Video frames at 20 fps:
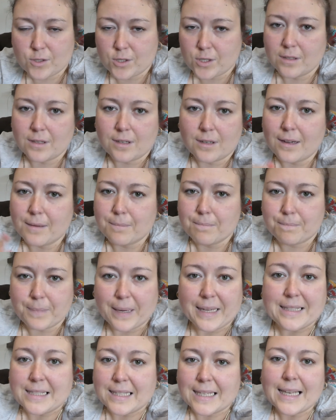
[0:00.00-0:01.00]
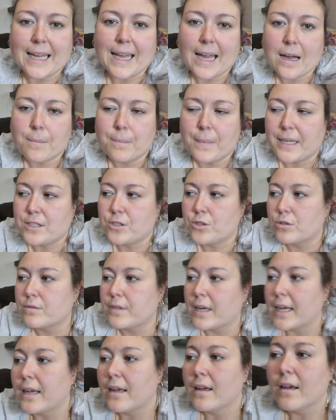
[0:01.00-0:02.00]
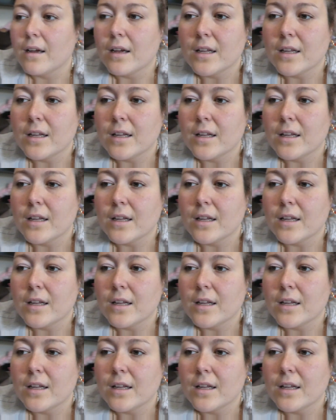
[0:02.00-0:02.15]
to basically handmade jewellery,